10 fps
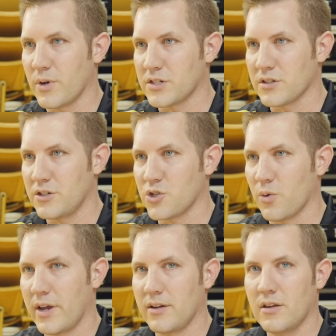recently
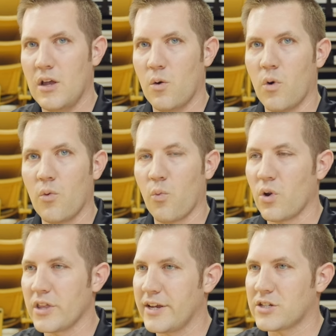joined, what
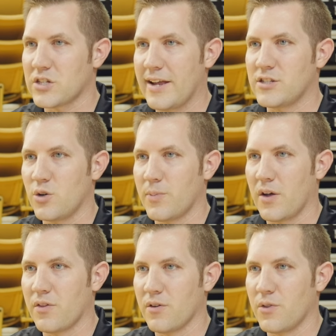really excites you
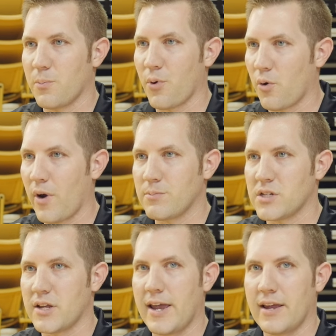about the, the program
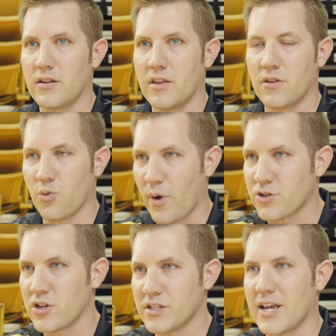today and, and the
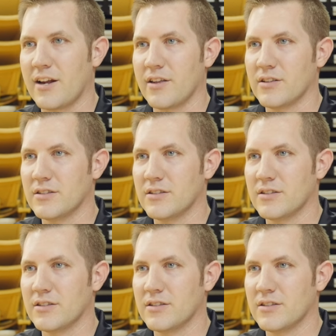direction it's headed in?